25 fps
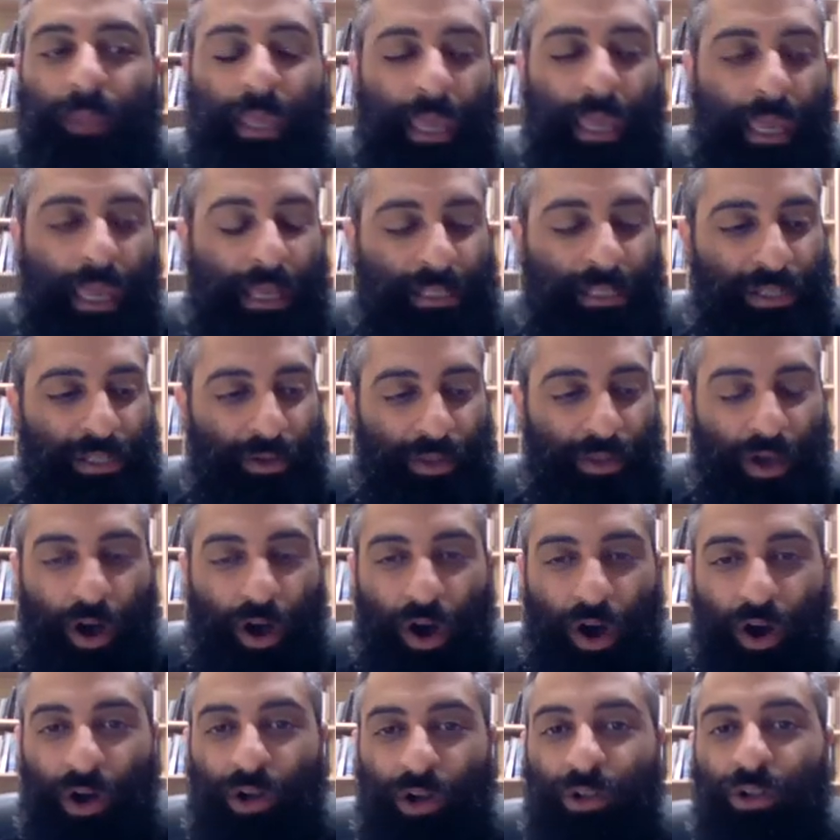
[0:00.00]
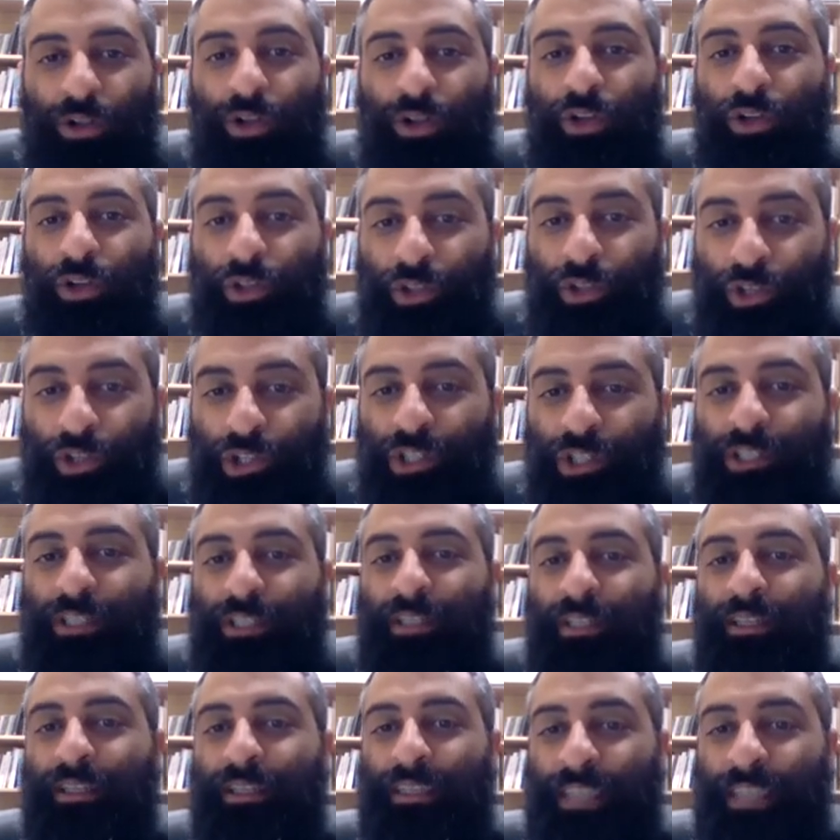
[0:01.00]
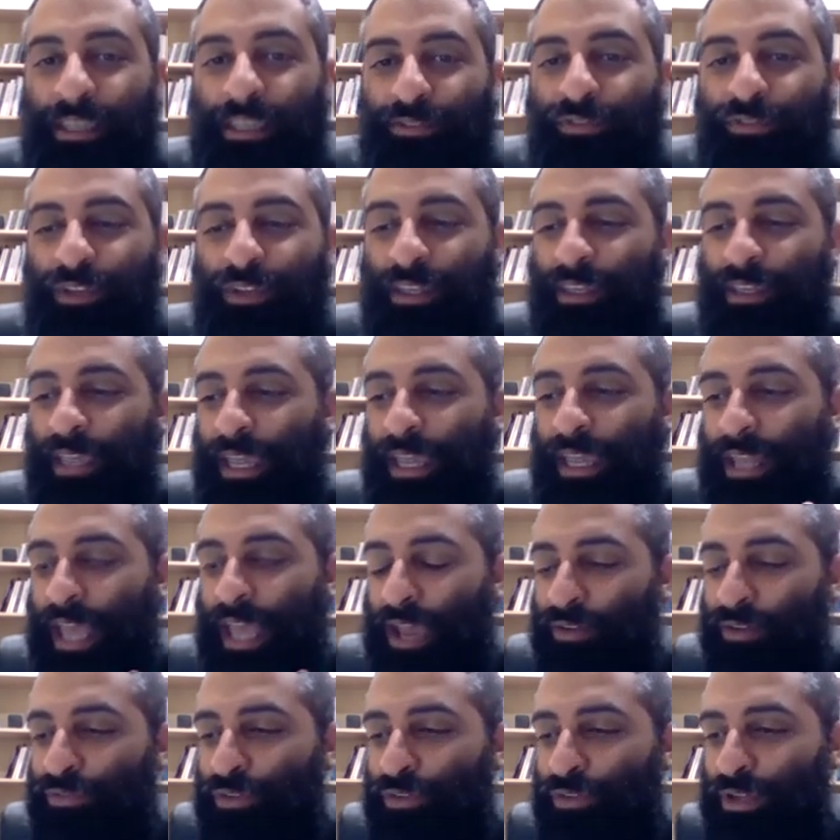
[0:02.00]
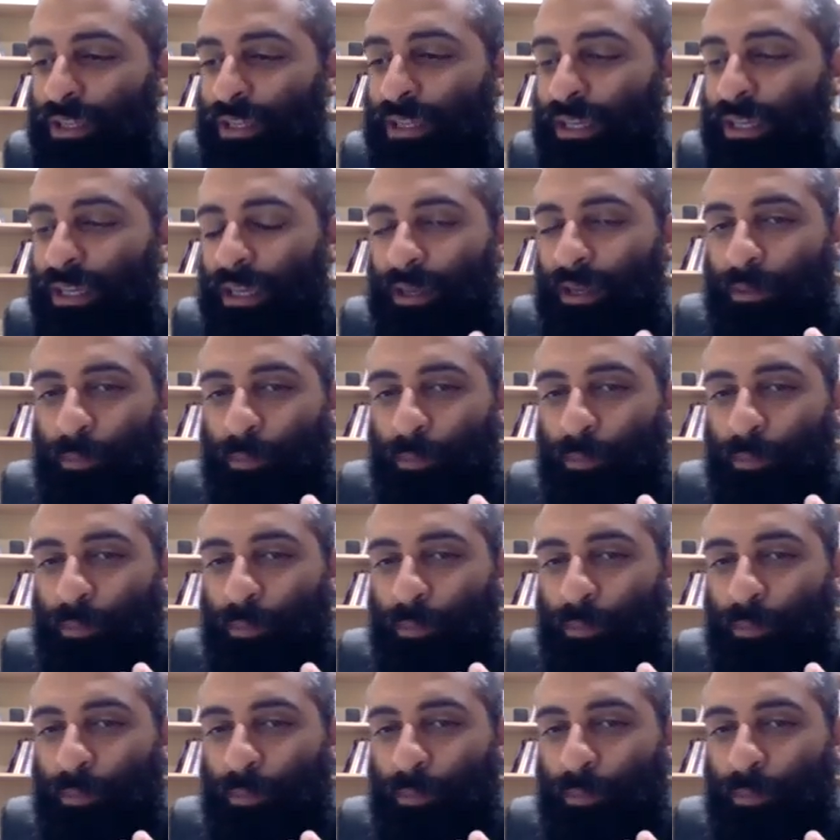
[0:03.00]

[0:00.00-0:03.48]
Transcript: And so the all good giving and every